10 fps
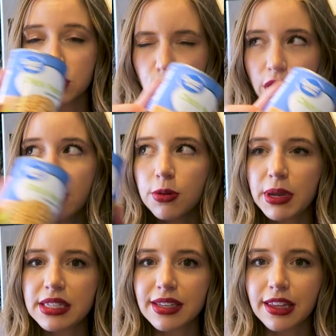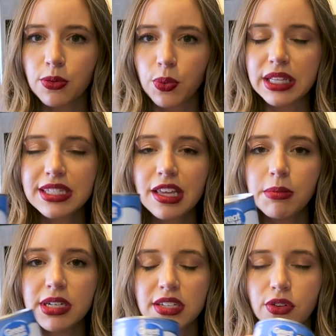drain your beans and then rinse
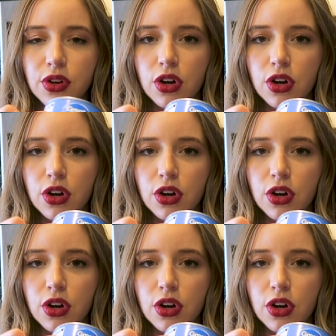them until